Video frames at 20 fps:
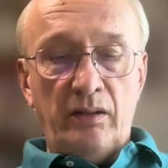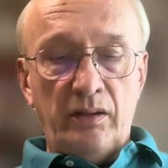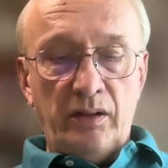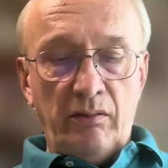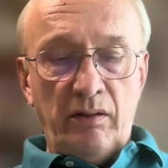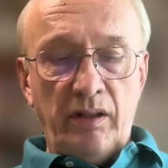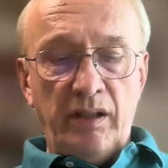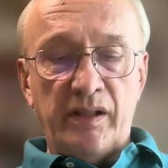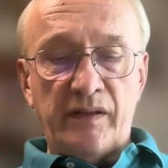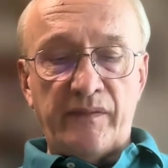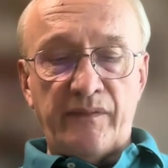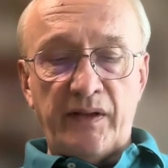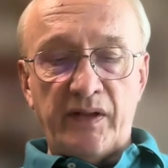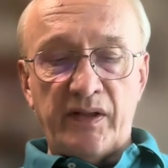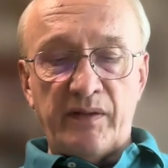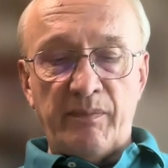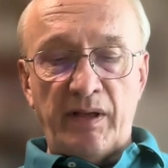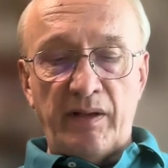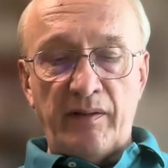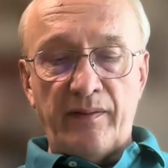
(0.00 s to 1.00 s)
During his
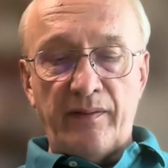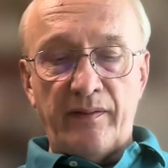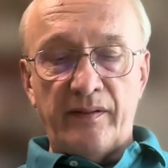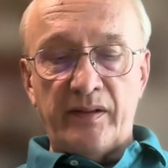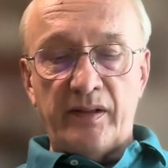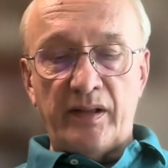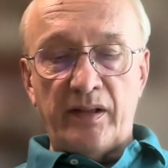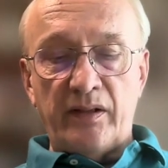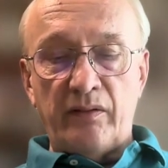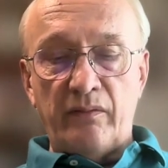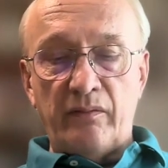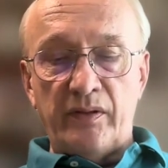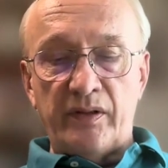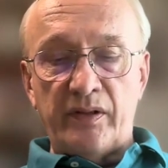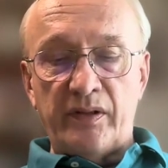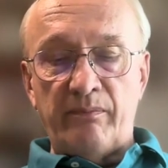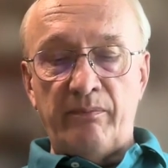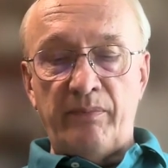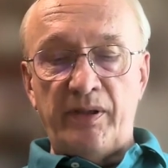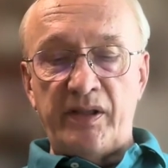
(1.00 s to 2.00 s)
first month, Satow
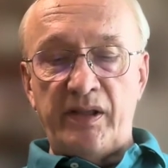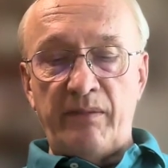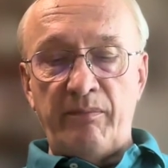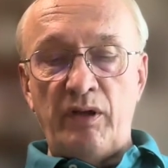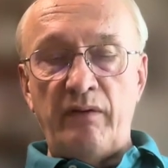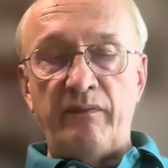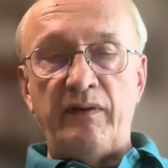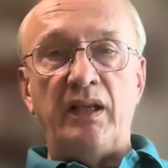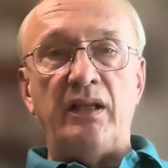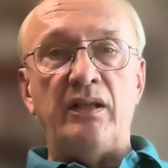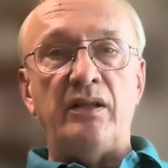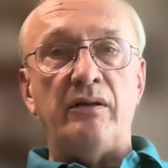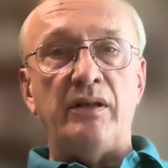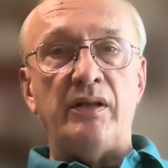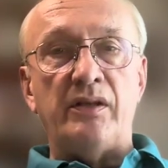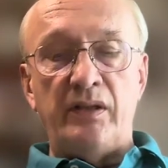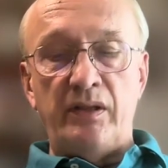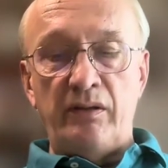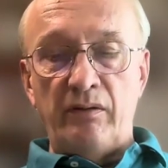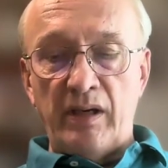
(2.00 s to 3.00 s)
was busy moving into
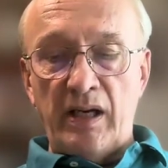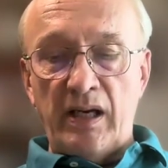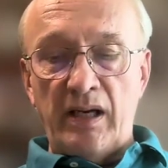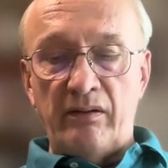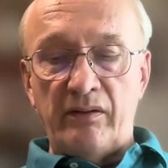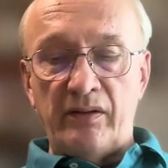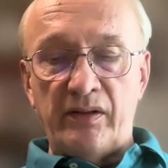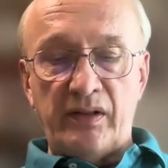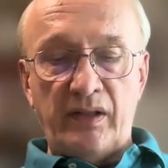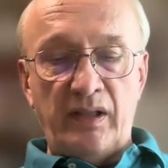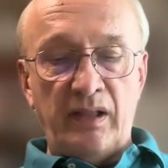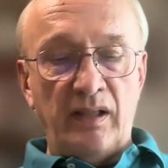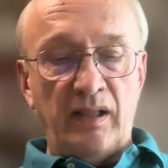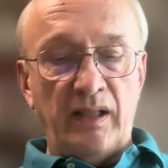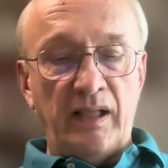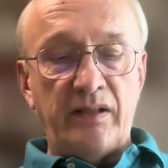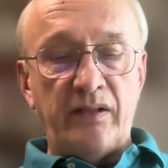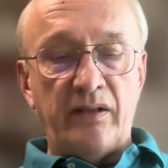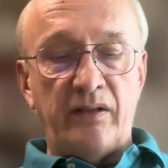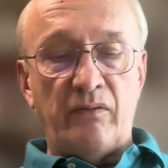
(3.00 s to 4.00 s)
his new house. In a
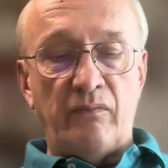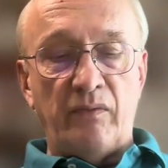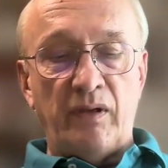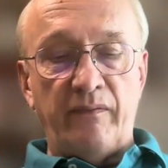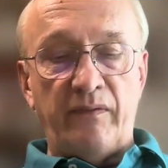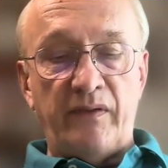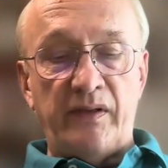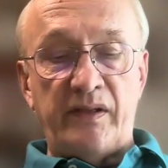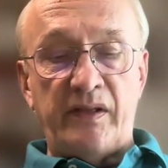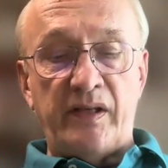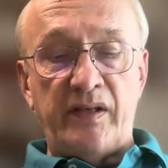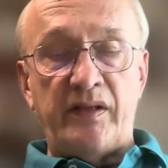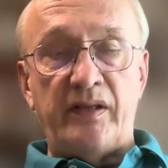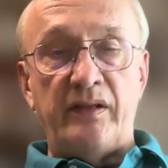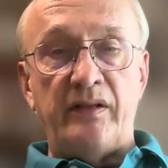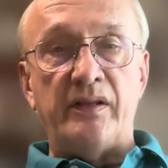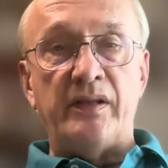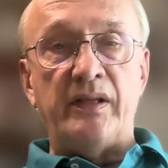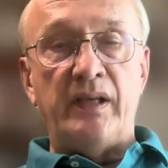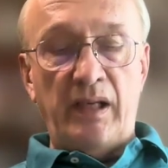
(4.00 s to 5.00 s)
letter to one of his
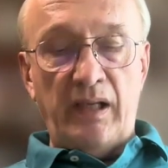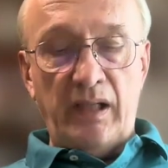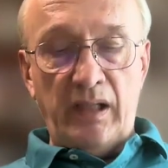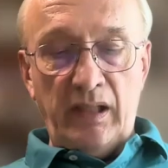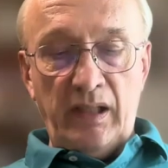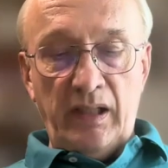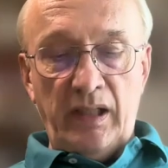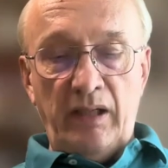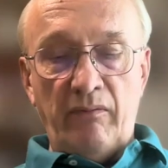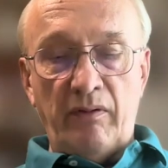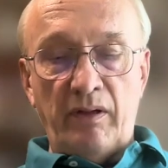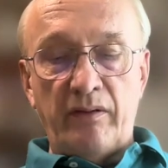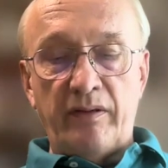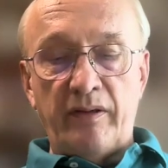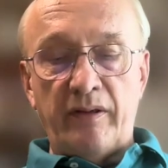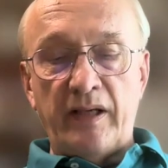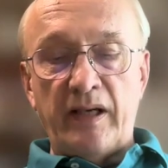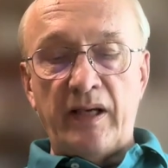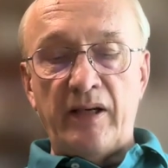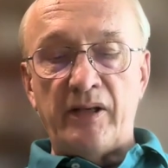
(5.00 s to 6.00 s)
sisters, he wrote
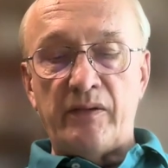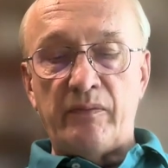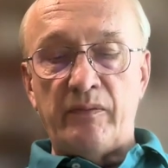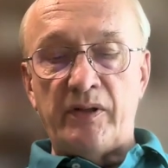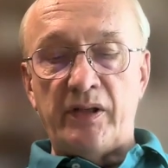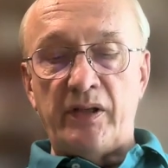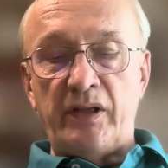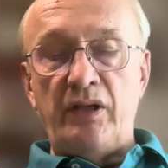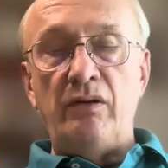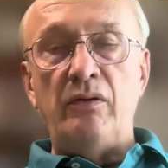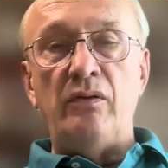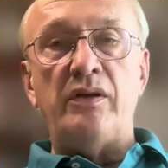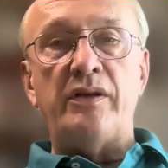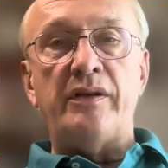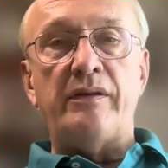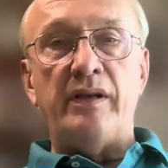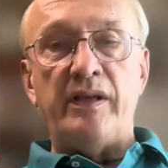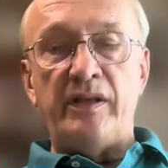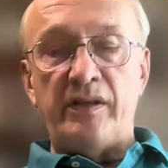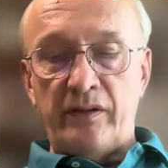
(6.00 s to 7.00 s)
that the house was a
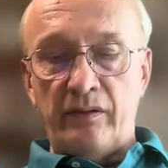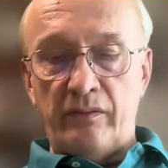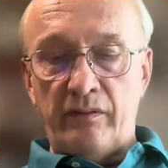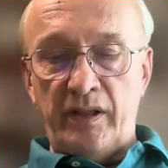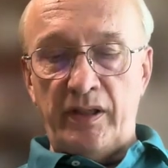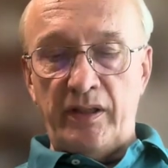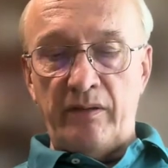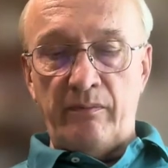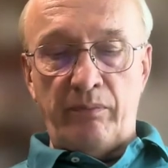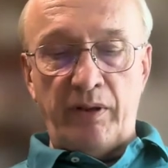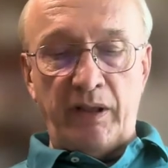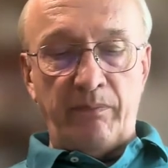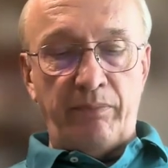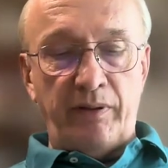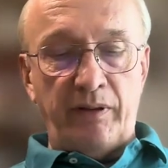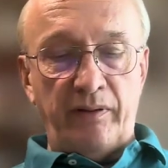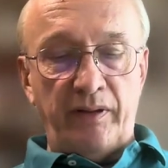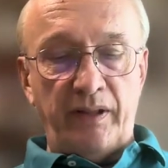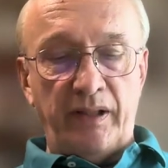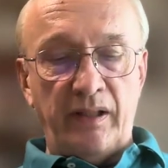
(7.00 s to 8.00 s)
huge 3-storied brick
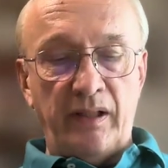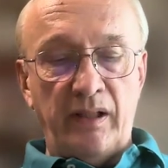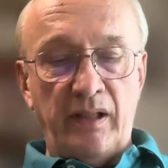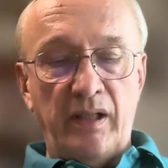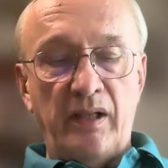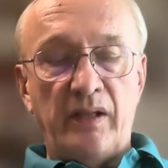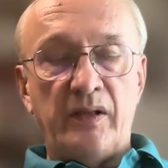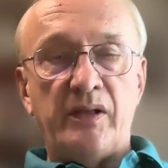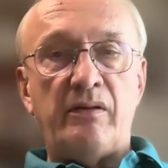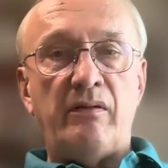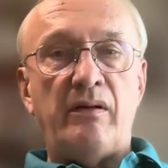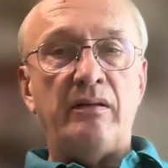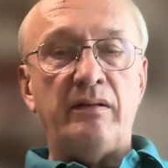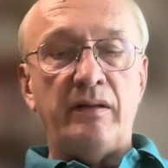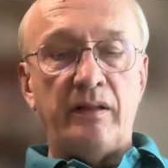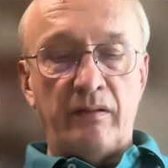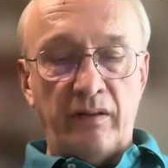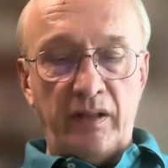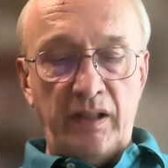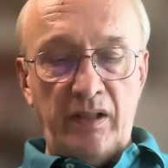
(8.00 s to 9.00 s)
building
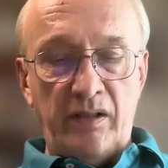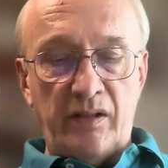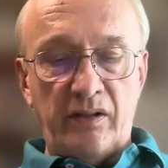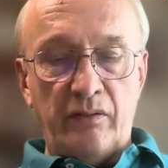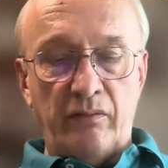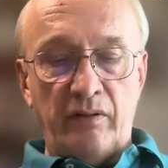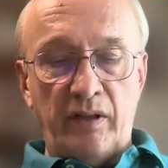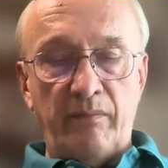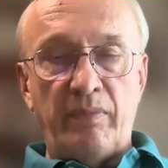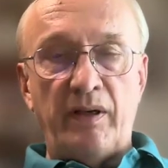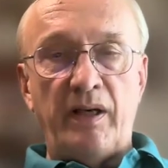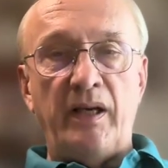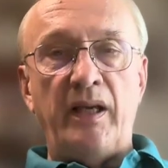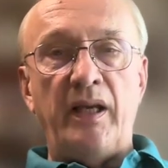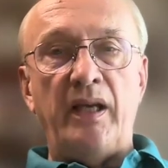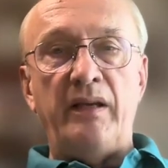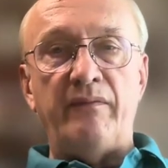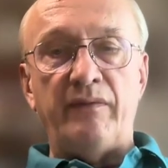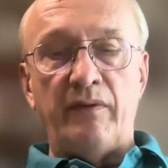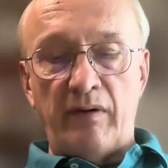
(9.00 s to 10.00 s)
surrounded on each story by
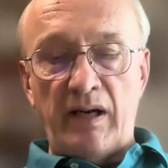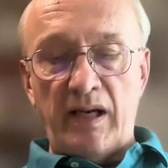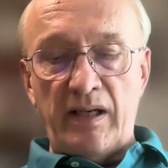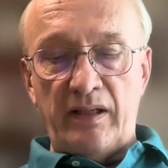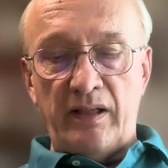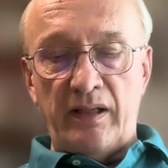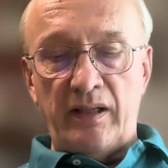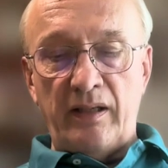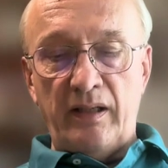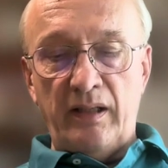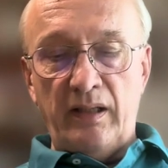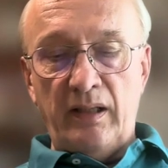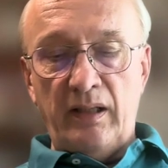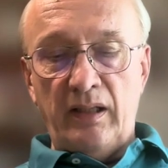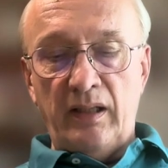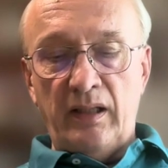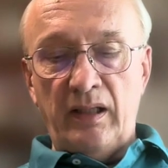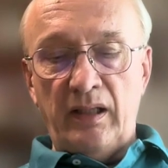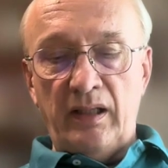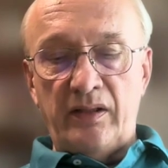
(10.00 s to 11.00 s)
a veranda.
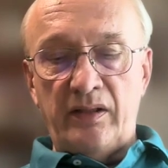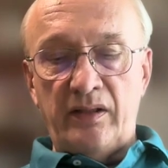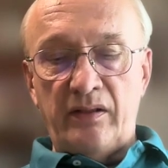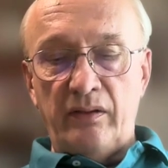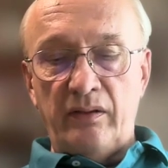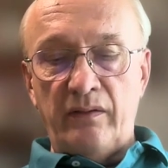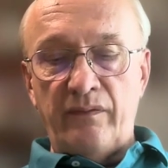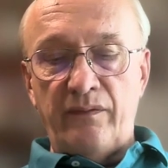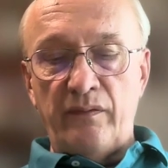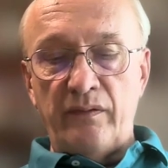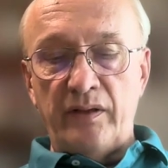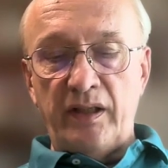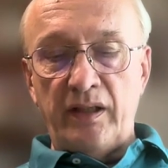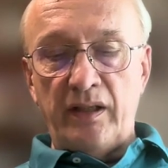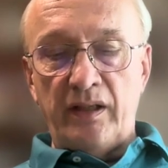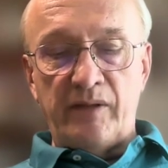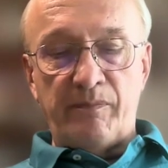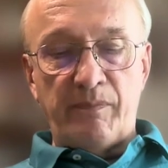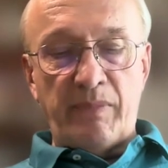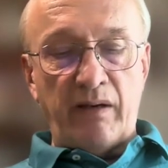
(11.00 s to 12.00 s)
It stood 40
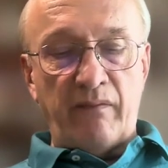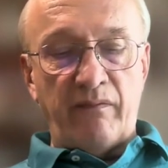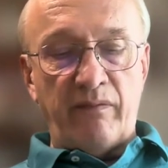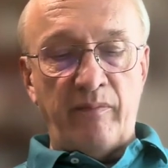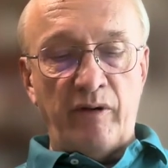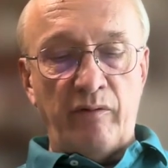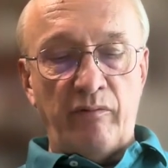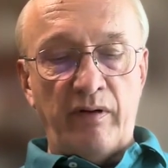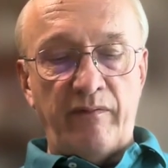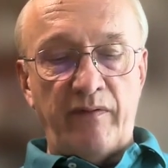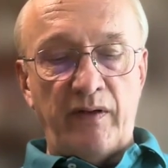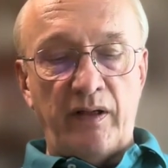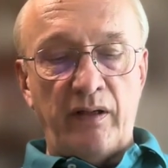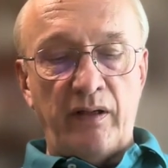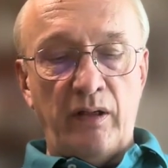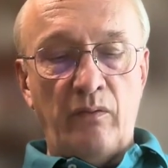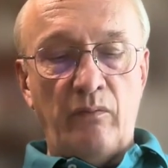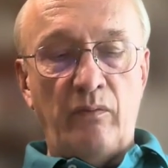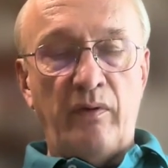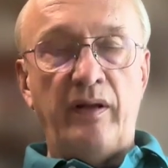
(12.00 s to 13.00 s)
yards back from the
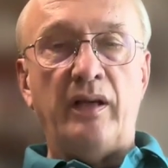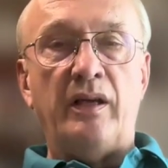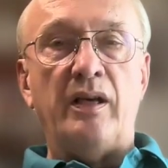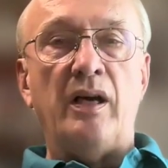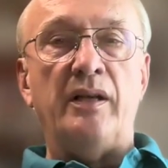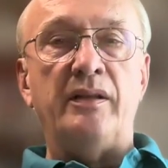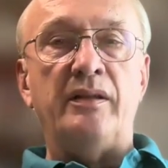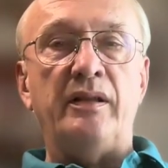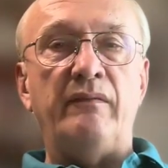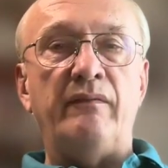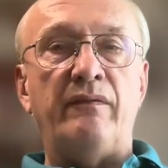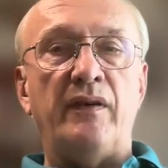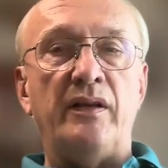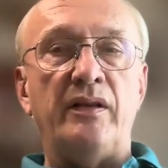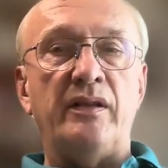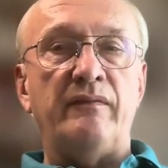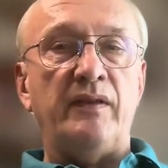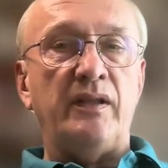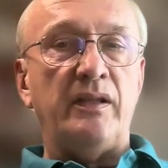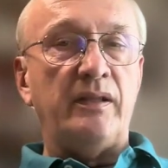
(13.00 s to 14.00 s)
river with a garden in
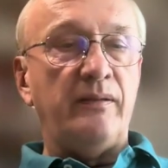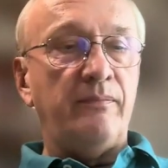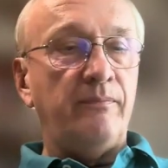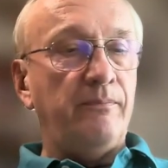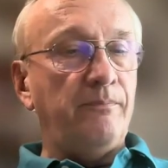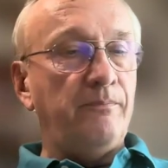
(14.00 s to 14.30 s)
front of it.